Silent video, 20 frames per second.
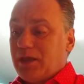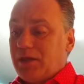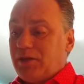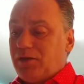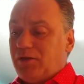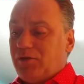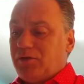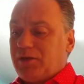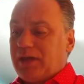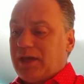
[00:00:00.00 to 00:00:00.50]

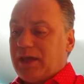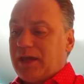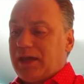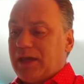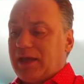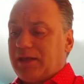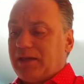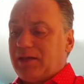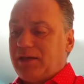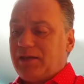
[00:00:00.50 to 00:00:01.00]
You
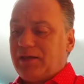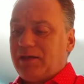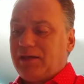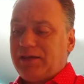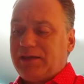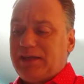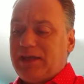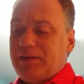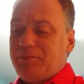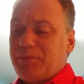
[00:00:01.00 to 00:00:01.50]
can
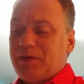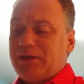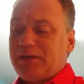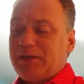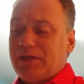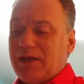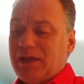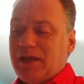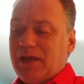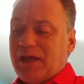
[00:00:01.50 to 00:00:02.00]
keep
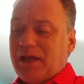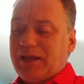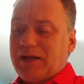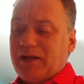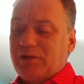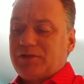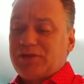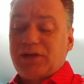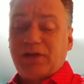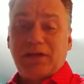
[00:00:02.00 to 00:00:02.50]
it, and
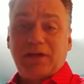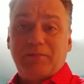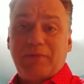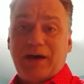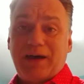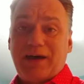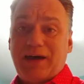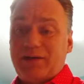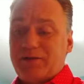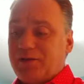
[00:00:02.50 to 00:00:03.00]
I'll tell you
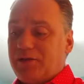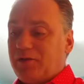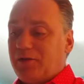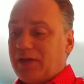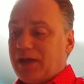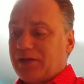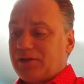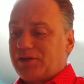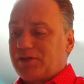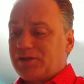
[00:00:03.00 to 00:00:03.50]
about how to do
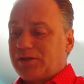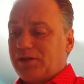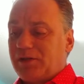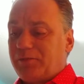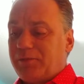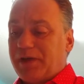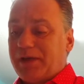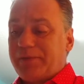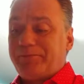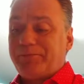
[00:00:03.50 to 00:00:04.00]
that in just a
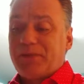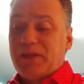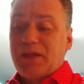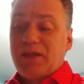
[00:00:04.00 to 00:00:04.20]
little bit.